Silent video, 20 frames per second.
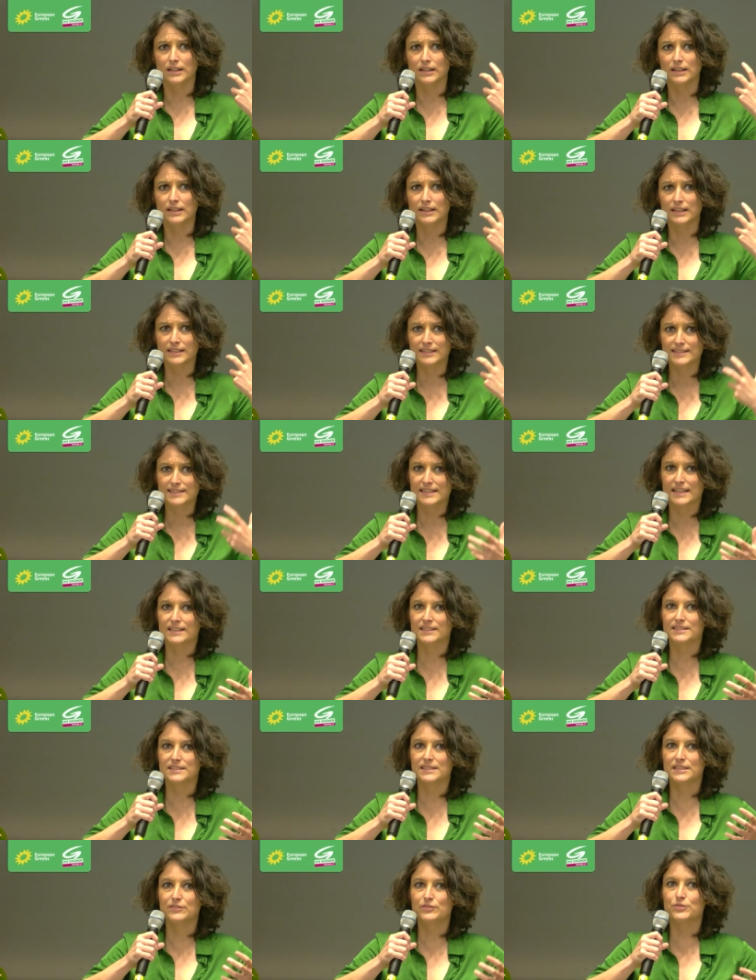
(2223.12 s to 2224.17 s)

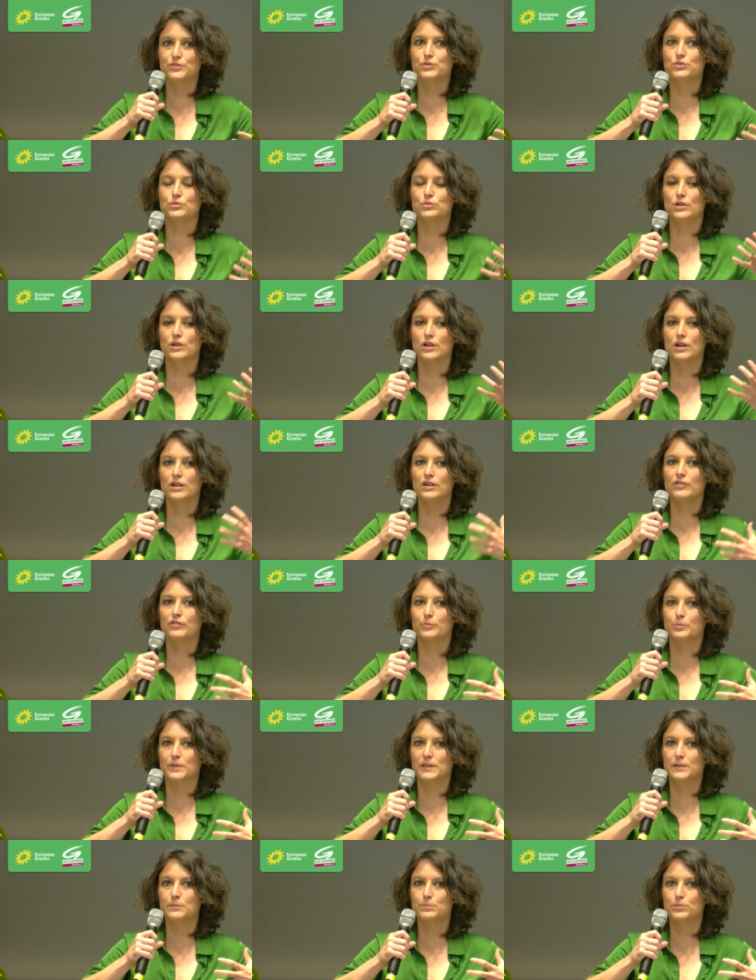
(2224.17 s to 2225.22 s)
incentive to a lot of
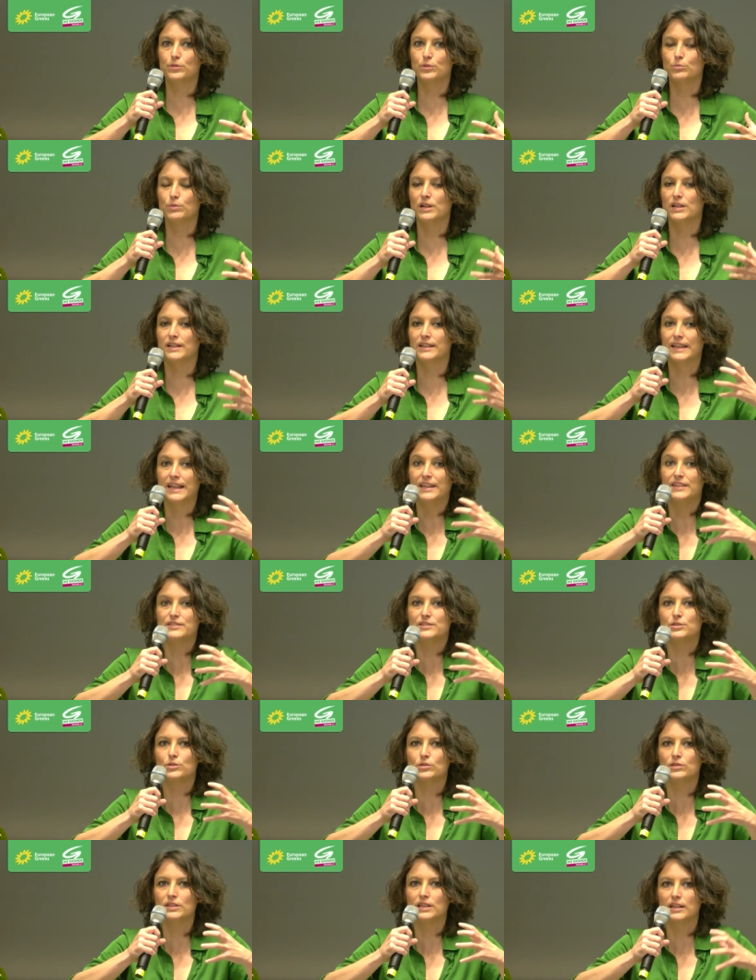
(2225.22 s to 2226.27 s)
people when they
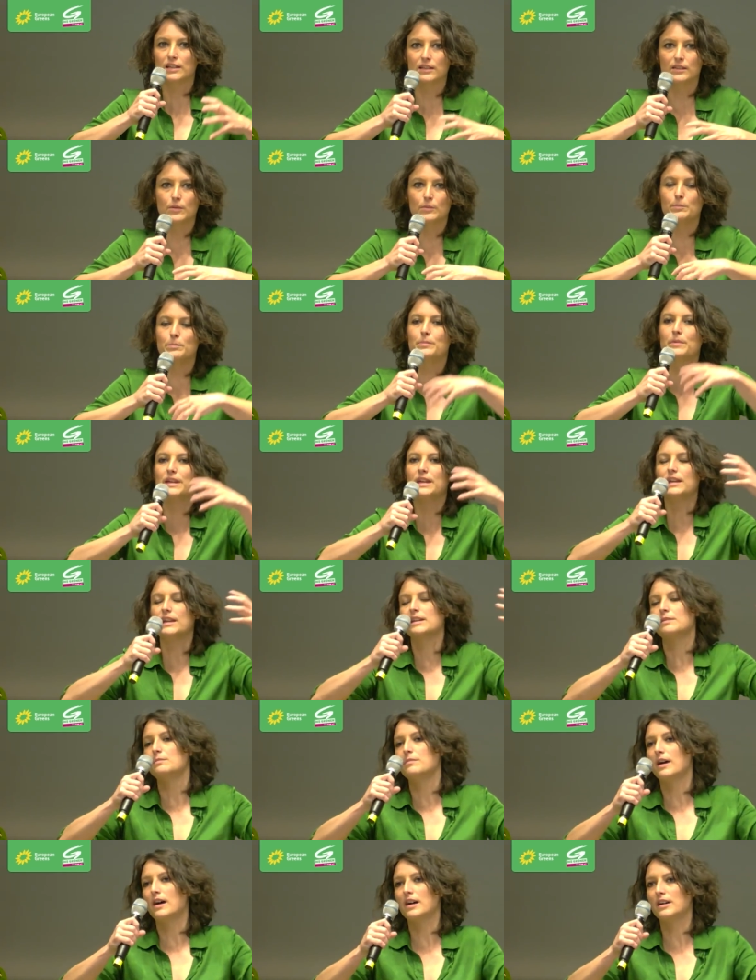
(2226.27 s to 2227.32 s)
saw that the big
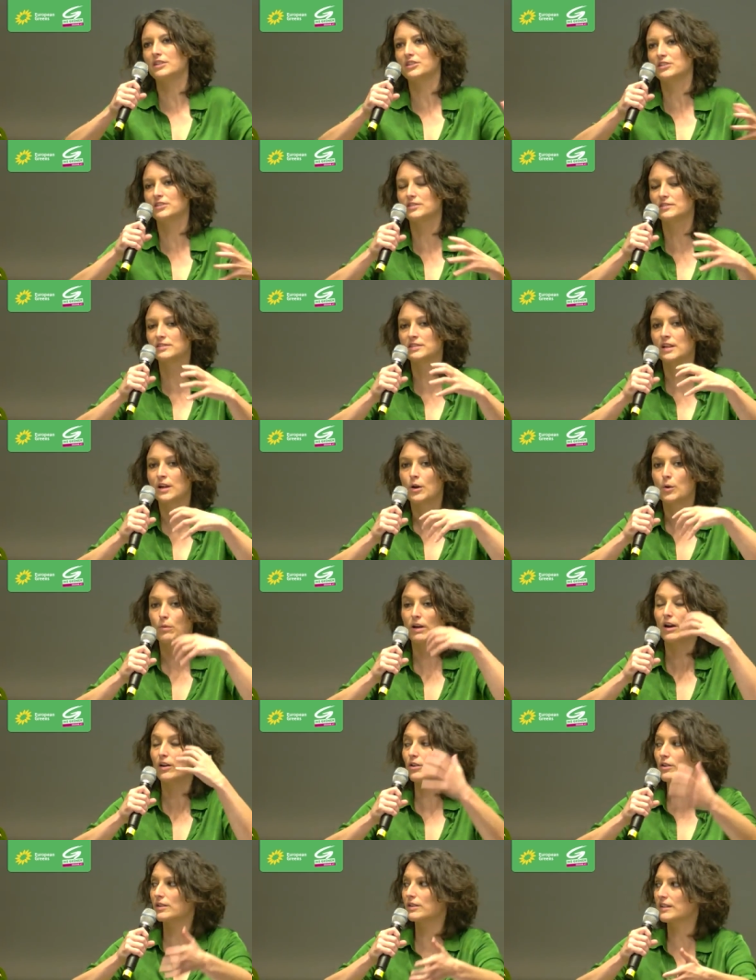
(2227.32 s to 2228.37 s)
marches were
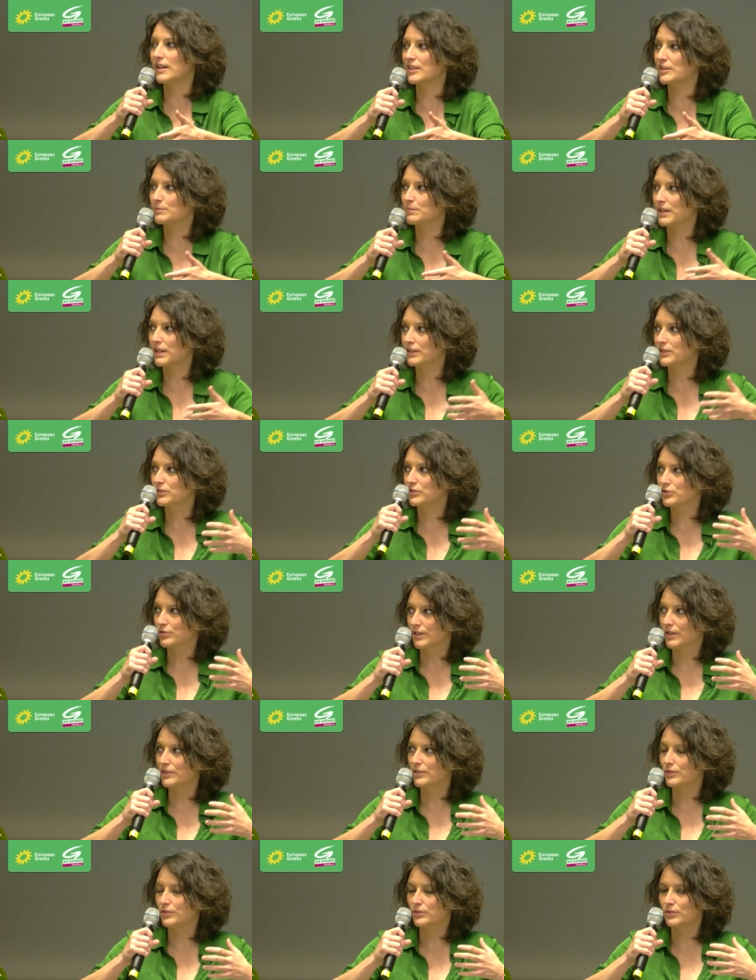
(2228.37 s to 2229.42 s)
organized by trade
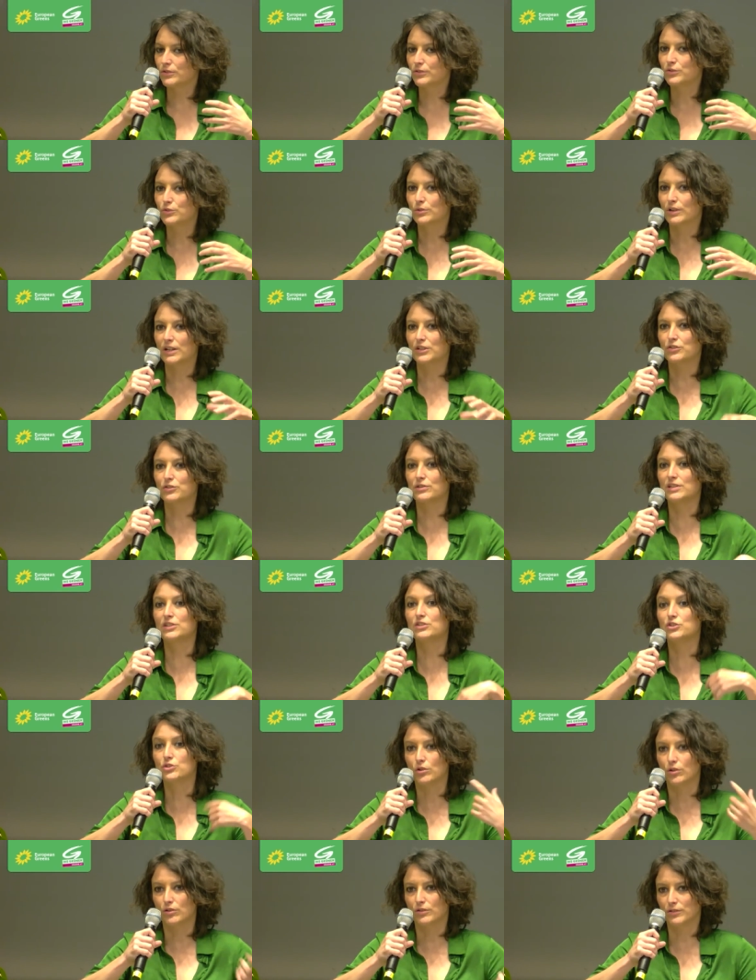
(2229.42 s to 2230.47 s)
unions to actually
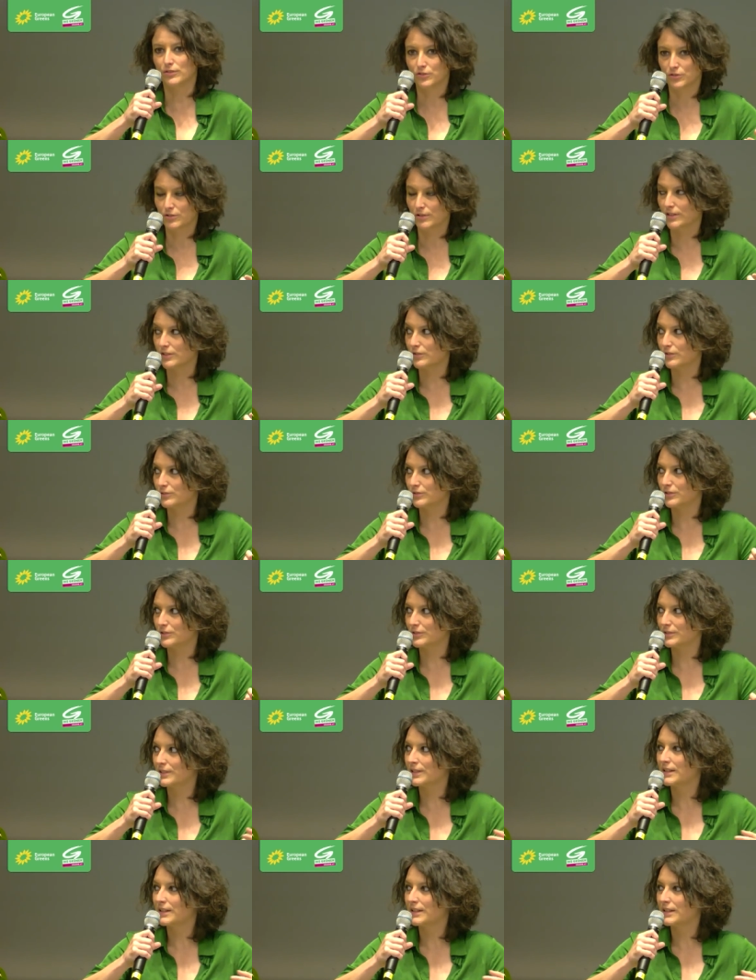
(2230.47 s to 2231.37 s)
join a trade union.